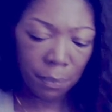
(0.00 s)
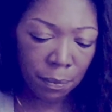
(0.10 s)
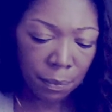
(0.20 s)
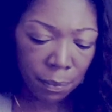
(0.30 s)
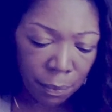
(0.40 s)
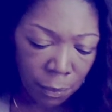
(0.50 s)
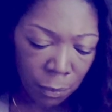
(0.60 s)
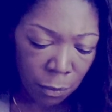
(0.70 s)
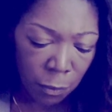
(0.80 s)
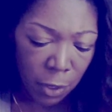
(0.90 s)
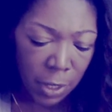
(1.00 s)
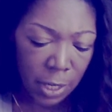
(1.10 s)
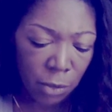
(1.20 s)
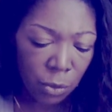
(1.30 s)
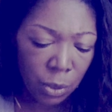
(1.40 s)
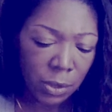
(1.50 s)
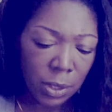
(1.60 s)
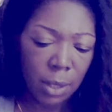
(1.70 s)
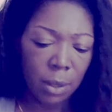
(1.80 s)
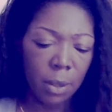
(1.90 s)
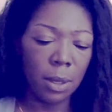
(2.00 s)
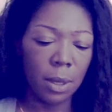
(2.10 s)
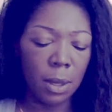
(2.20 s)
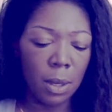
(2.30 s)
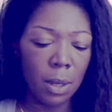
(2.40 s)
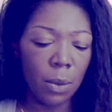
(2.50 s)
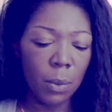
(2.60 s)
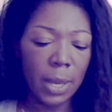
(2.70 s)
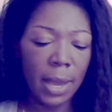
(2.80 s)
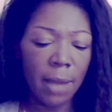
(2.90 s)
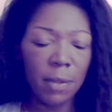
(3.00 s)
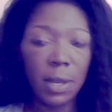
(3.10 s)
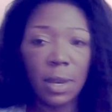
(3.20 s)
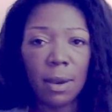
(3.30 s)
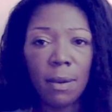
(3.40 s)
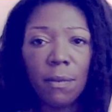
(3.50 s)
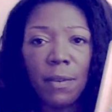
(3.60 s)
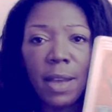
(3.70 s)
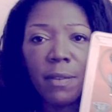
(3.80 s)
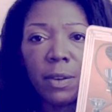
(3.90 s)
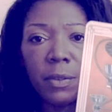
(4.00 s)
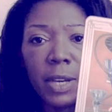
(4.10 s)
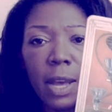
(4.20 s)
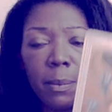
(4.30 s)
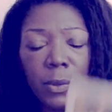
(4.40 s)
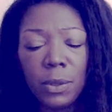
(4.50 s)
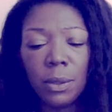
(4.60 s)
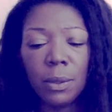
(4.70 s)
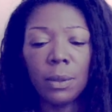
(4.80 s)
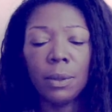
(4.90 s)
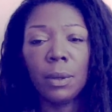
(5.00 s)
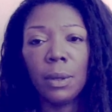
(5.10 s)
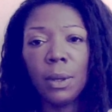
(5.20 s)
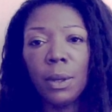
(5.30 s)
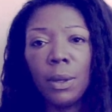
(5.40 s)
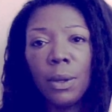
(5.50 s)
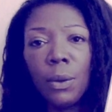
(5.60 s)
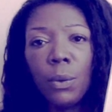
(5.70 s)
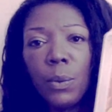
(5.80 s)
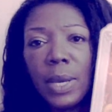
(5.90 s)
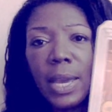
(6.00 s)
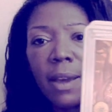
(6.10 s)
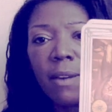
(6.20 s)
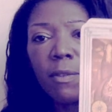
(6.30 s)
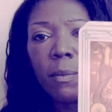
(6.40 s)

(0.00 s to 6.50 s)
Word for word: Hmm, very interesting. we have the Five of Cups, we have